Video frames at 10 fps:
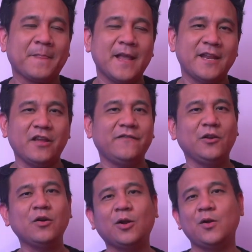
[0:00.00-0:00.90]
Now, if you
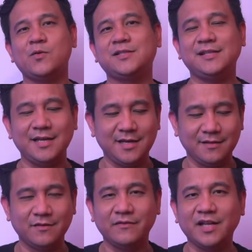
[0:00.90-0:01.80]
look closely,
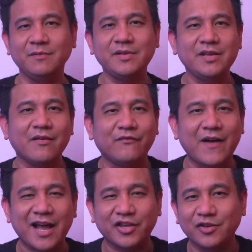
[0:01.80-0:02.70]
the Realme
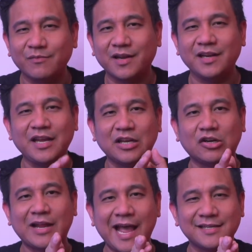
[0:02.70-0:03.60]
vacuum
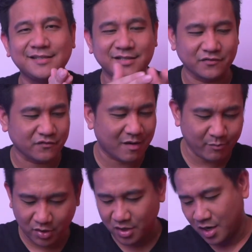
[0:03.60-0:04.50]
cleaner has this
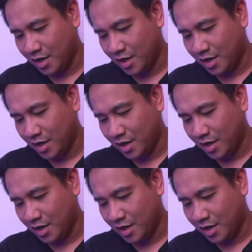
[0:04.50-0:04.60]
rubber